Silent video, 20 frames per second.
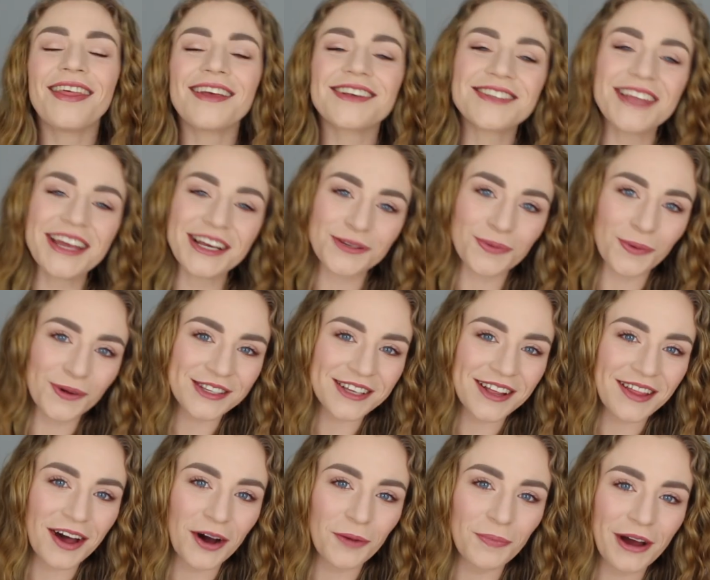This next one's
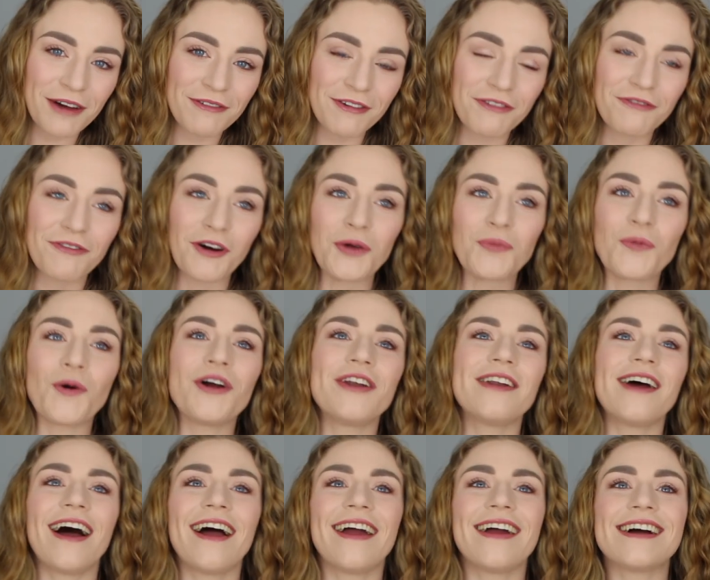a little bit of a fun
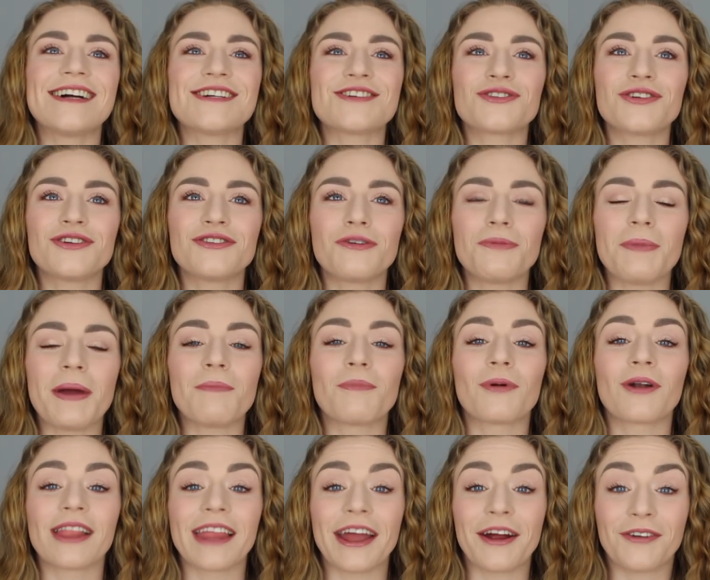one. I actually
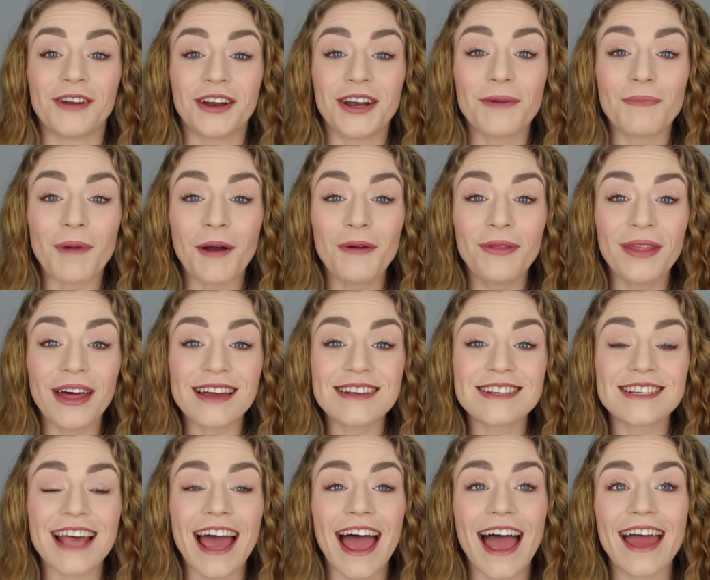remember learning about
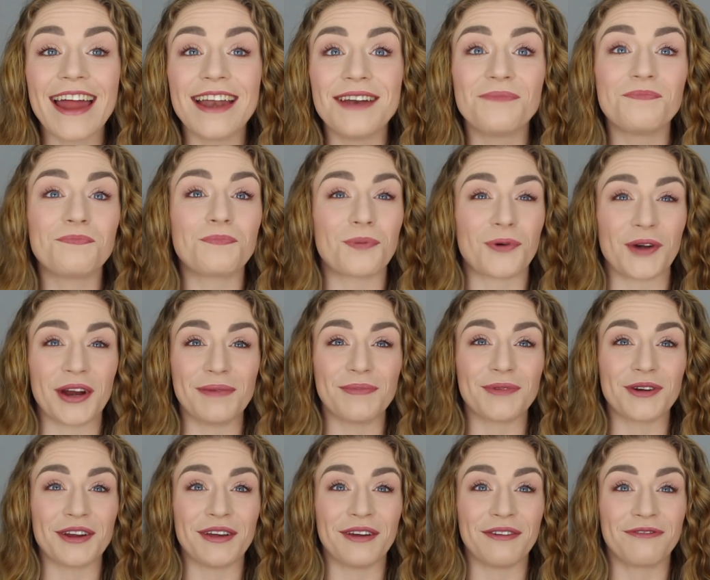this in
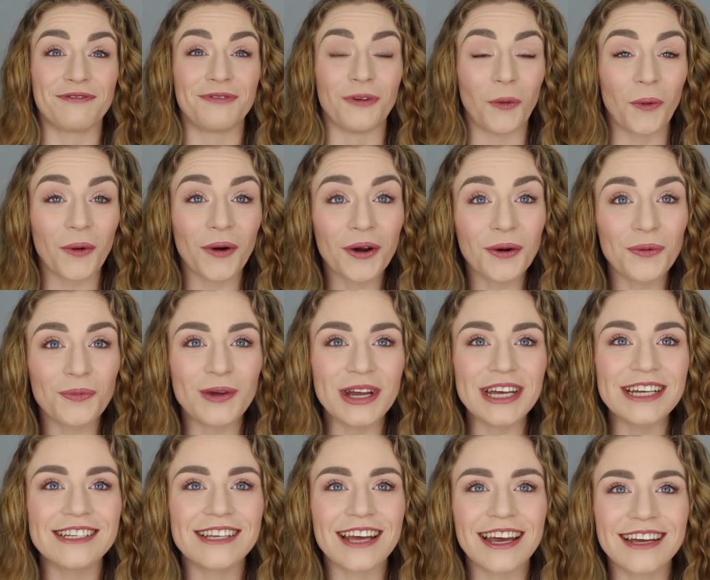primary four.
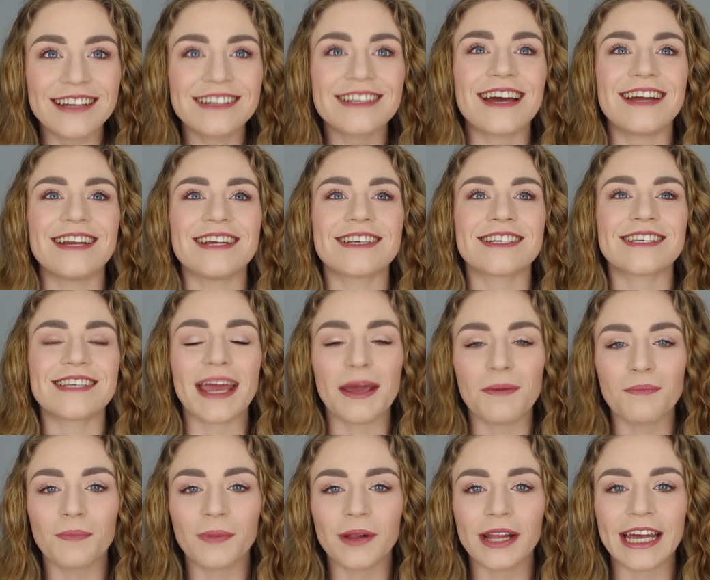We did an
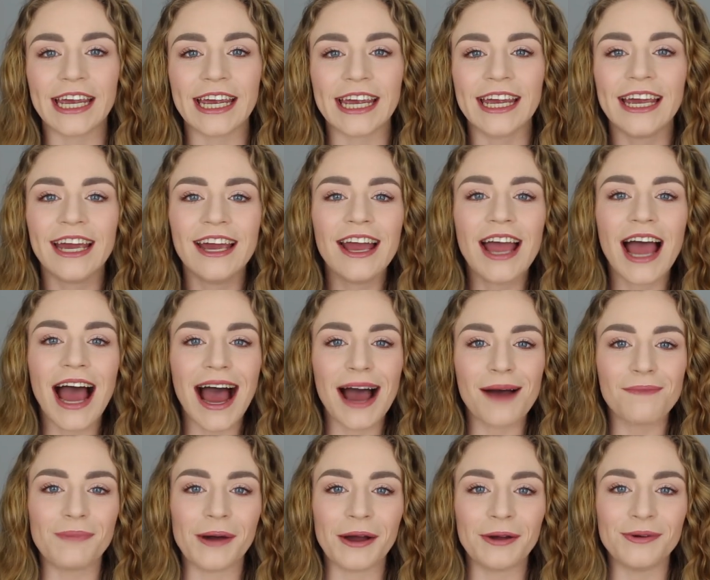assembly
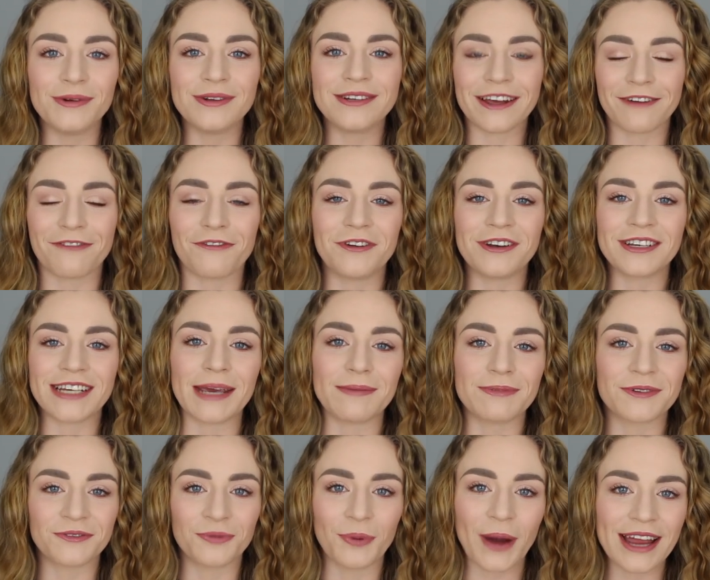about different
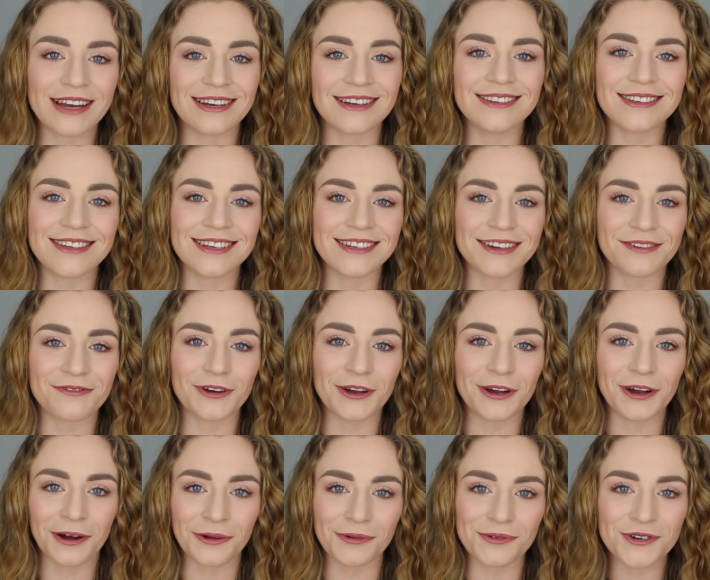types of weddings and
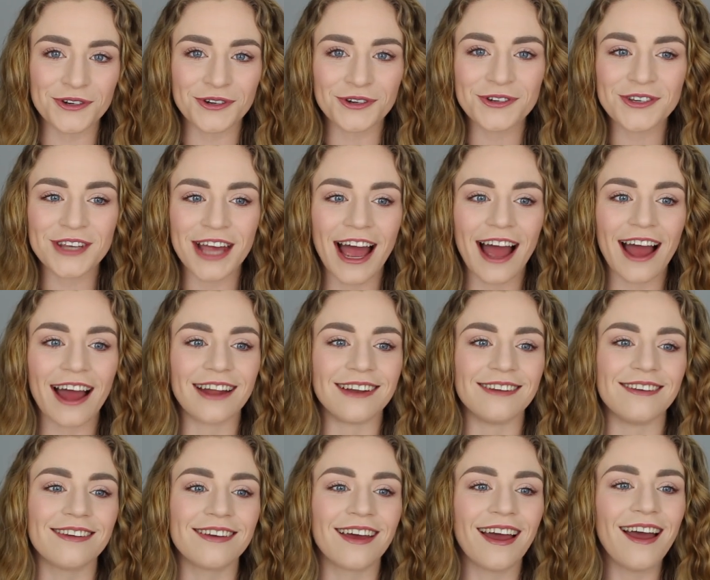different cultures,
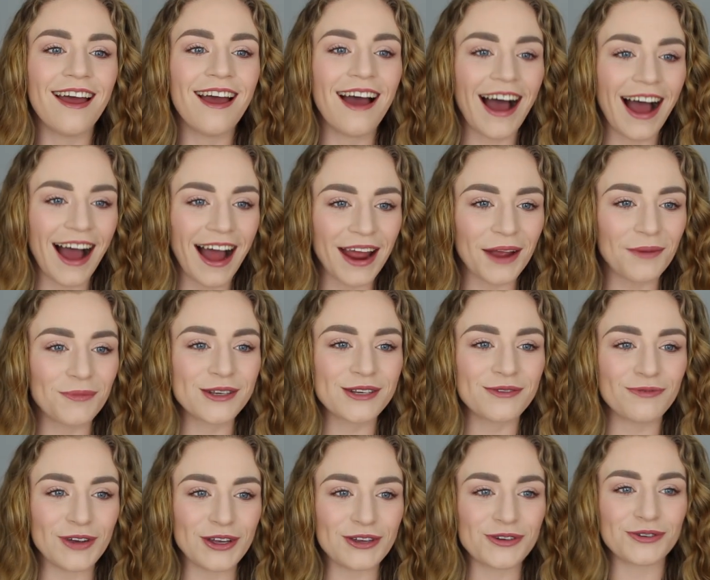and I
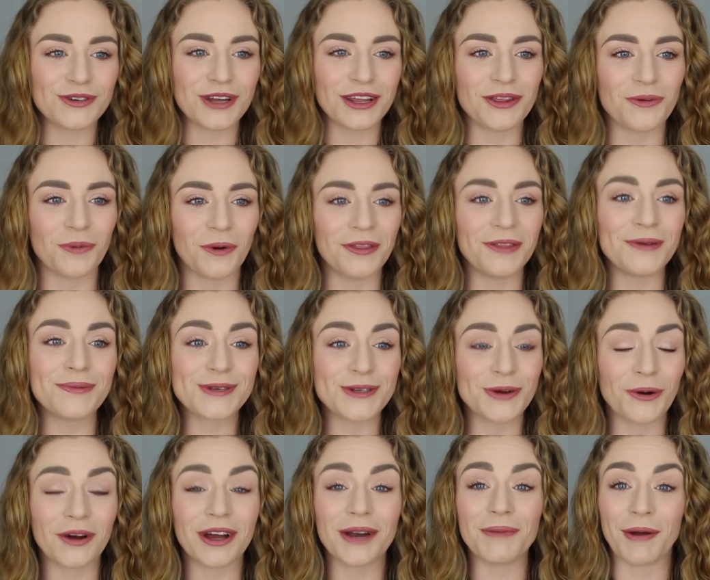was featured in the one that was
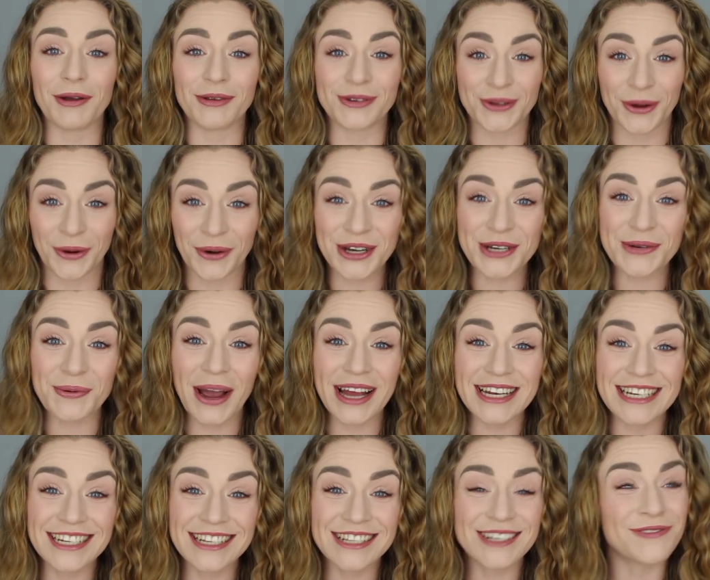talking about Scottish
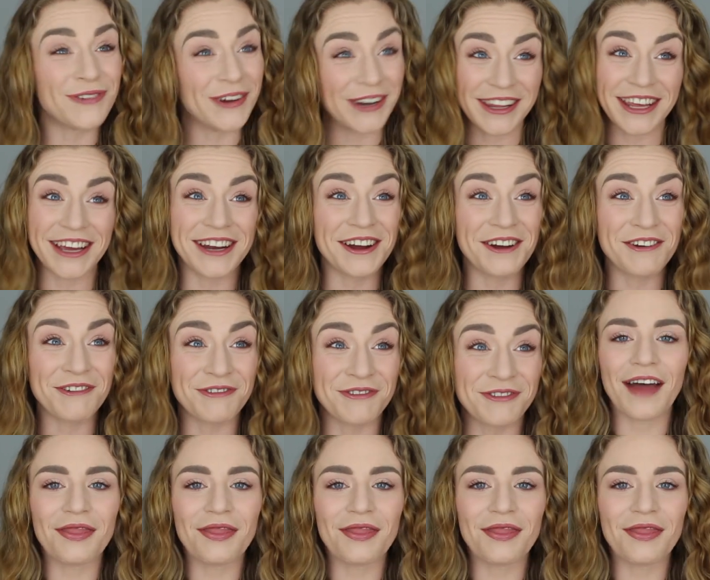weddings, funnily enough.